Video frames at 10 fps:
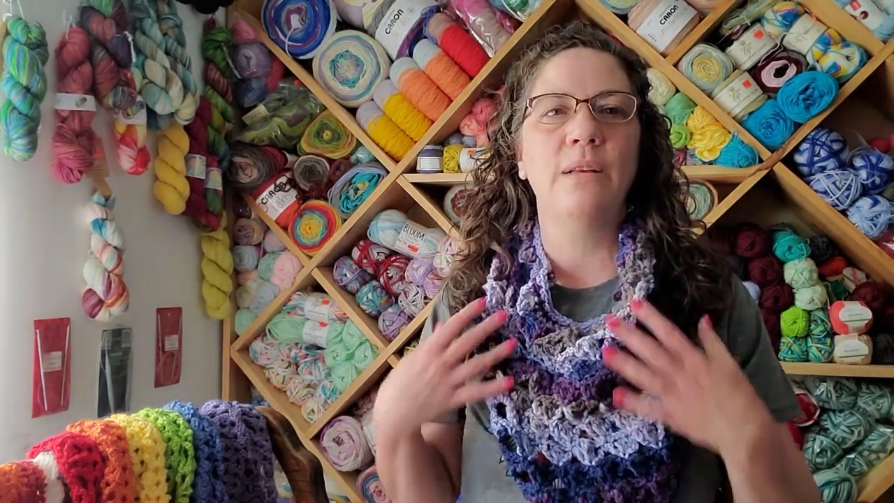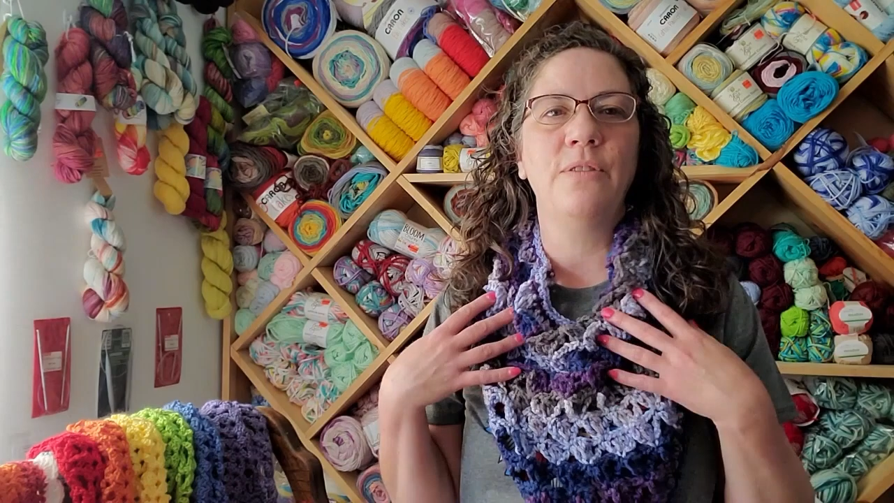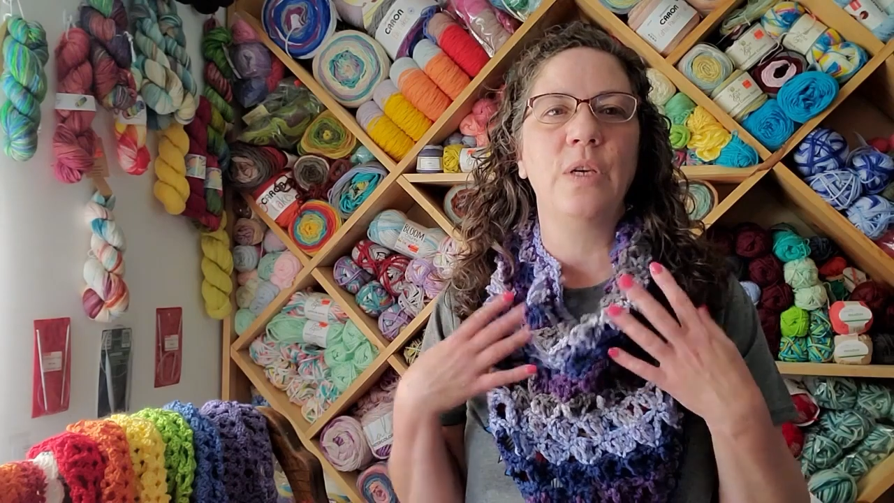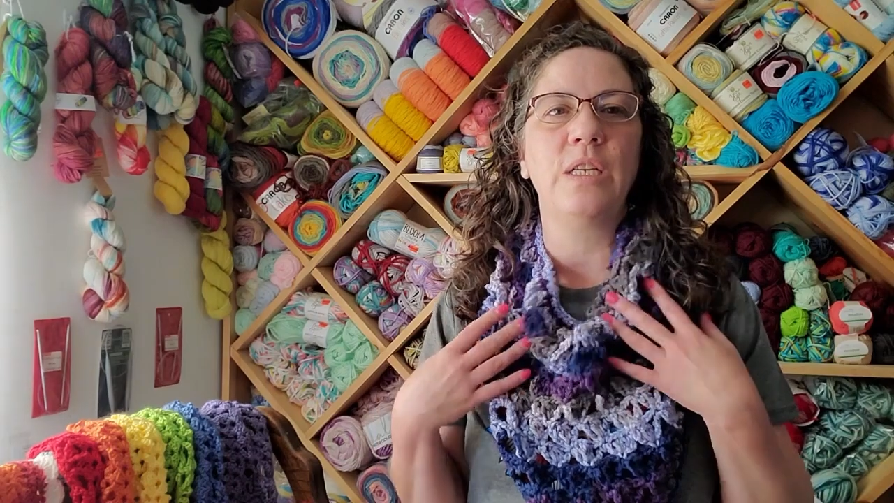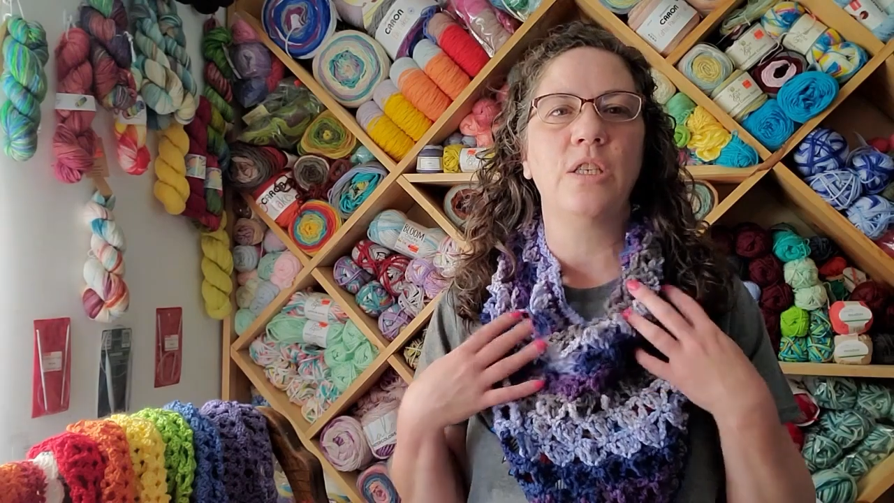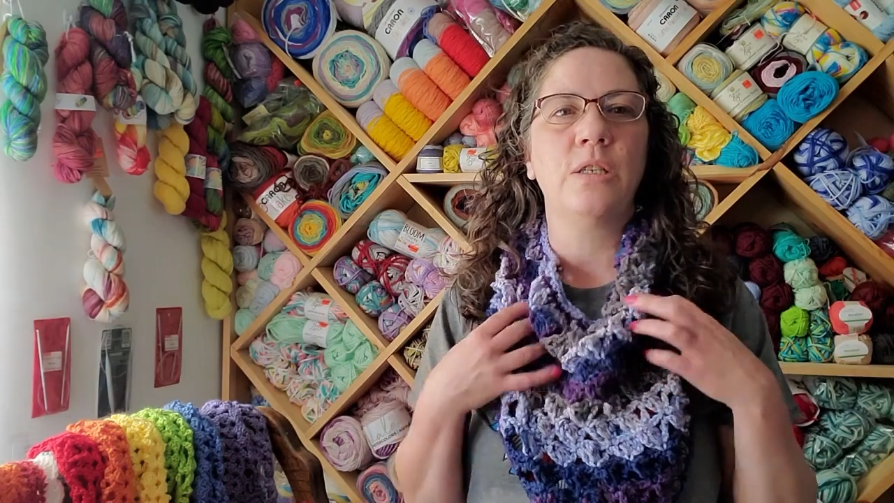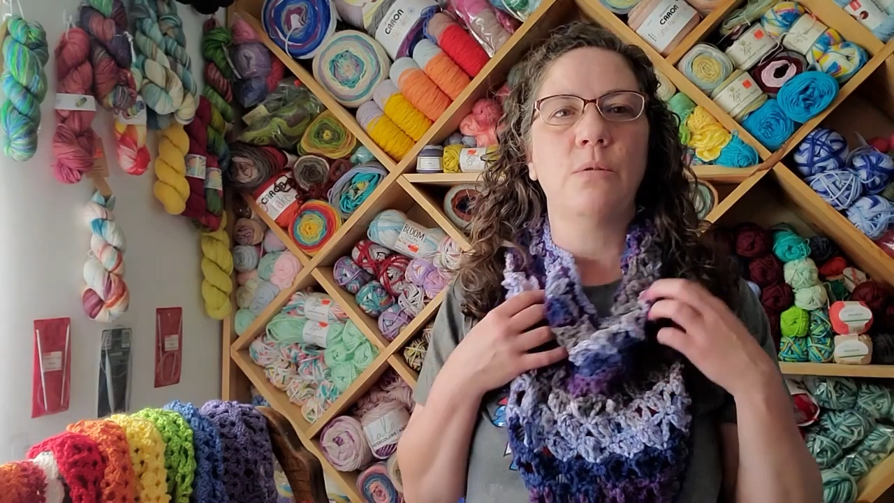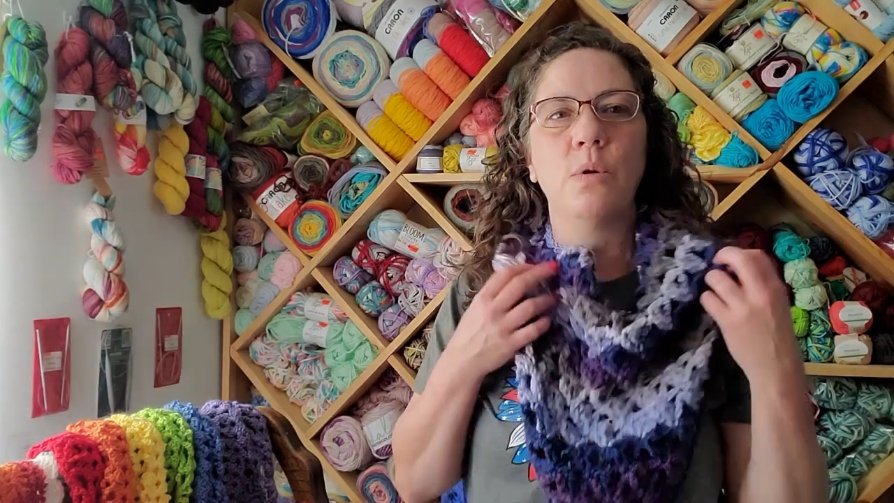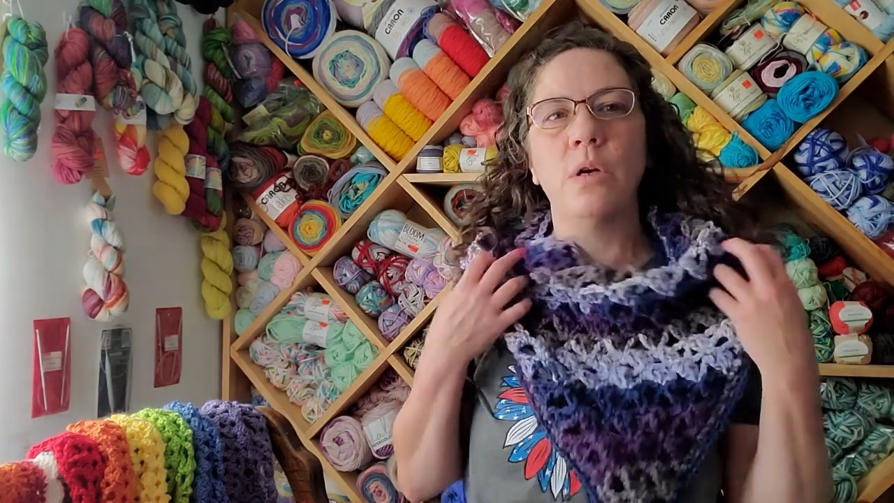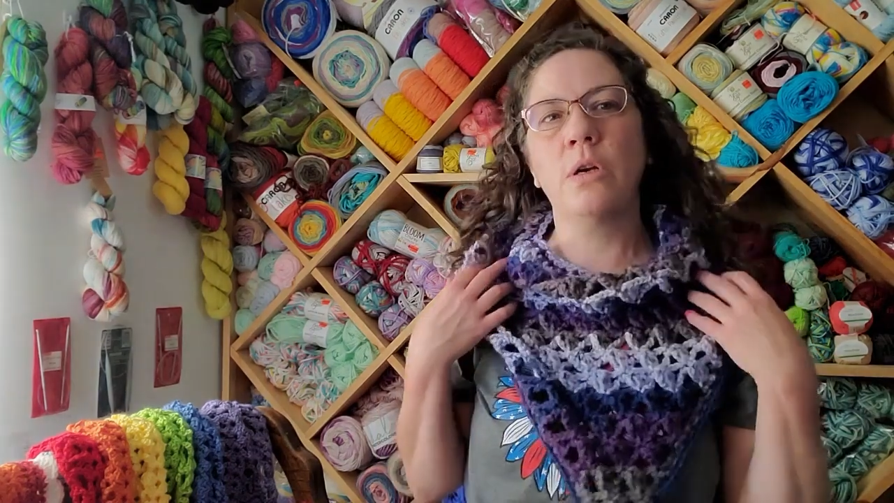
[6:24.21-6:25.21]
if you can just
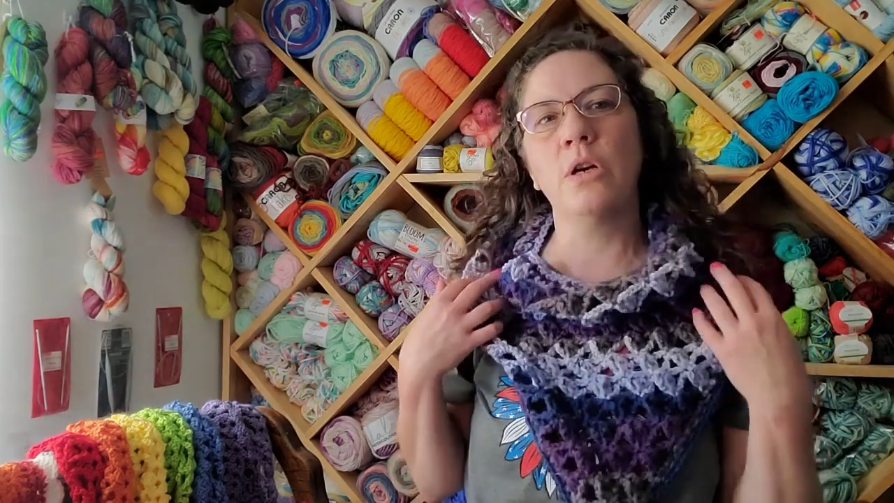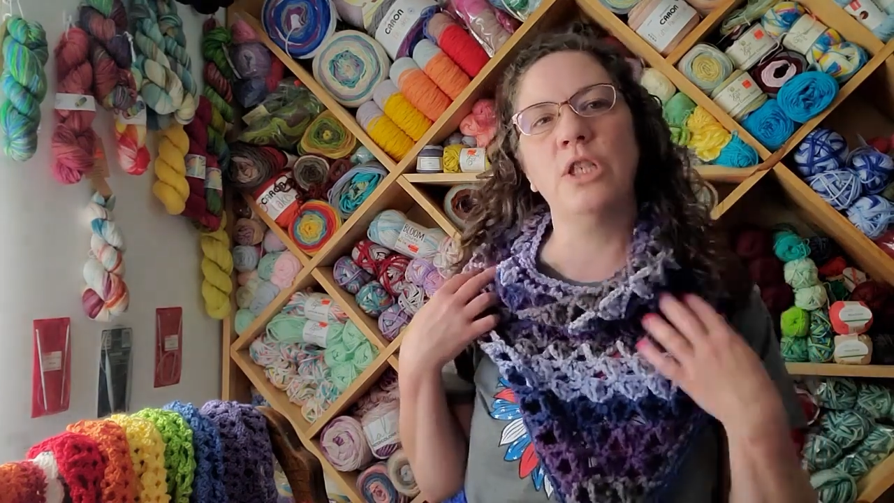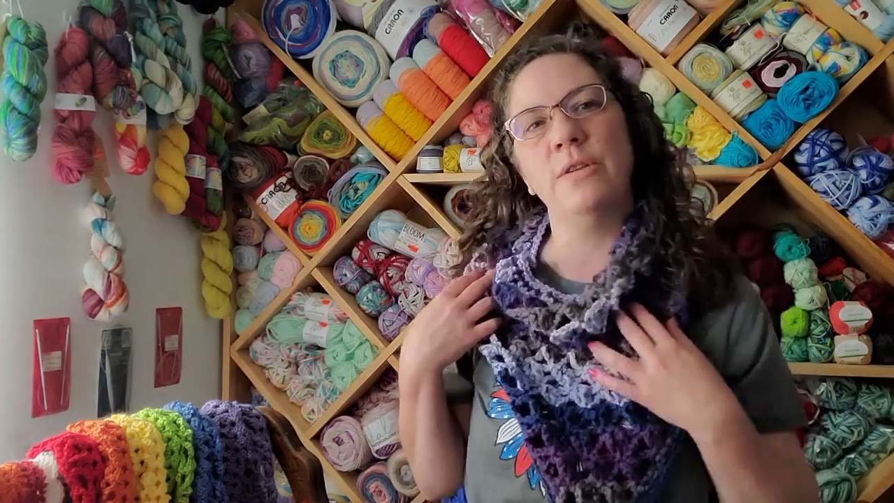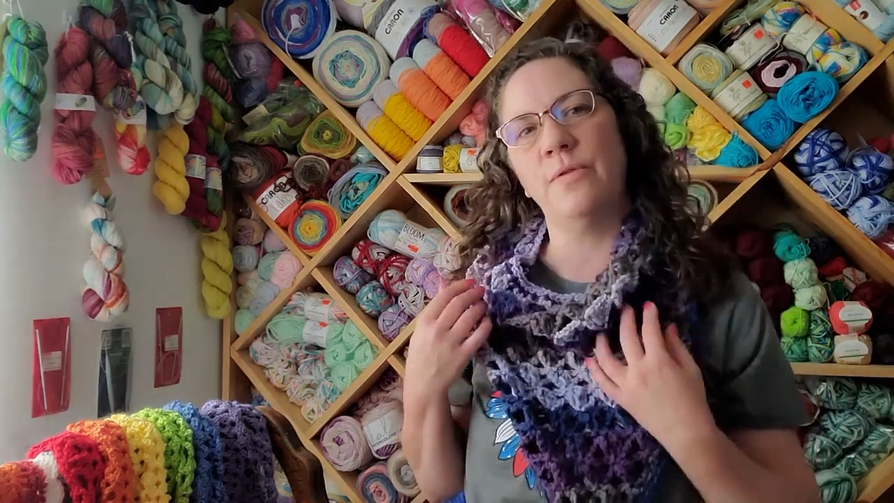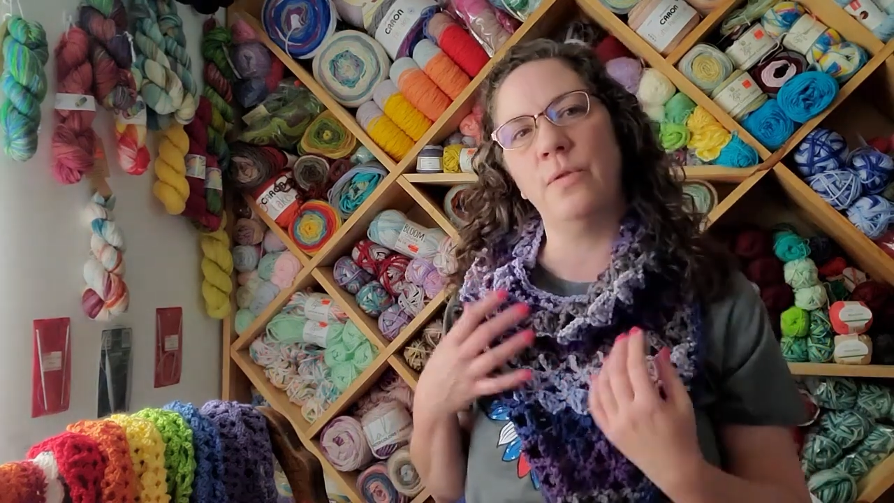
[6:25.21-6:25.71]
throw a kerchief